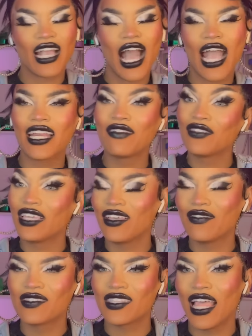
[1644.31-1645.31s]
kind of
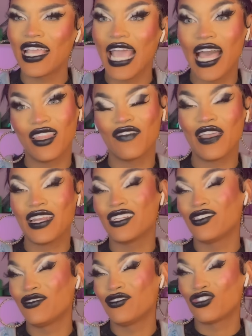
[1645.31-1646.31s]
gives like
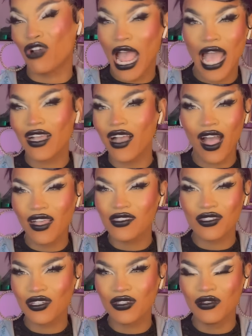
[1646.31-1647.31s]
elevated drag
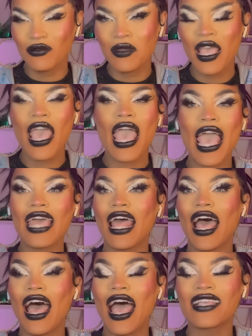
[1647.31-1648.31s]
costume and
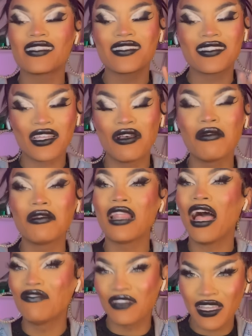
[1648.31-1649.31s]
I still
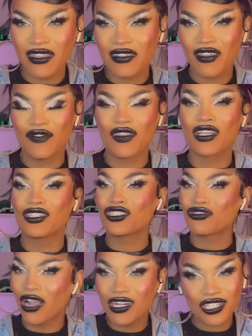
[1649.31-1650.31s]
love it. The
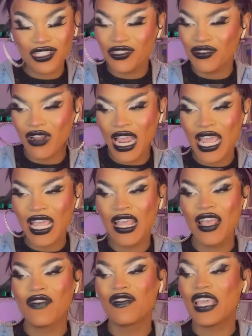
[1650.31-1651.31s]
construction's great.
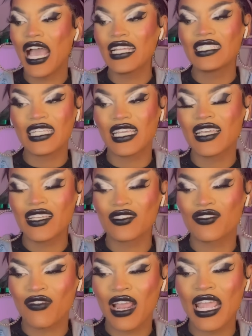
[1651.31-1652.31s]
The idea is
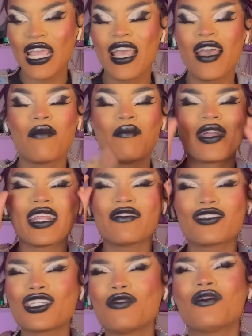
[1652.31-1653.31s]
great. But if
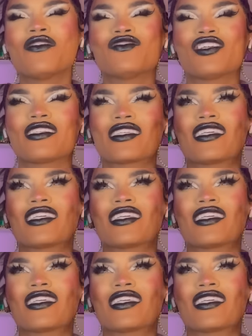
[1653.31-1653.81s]
she would have just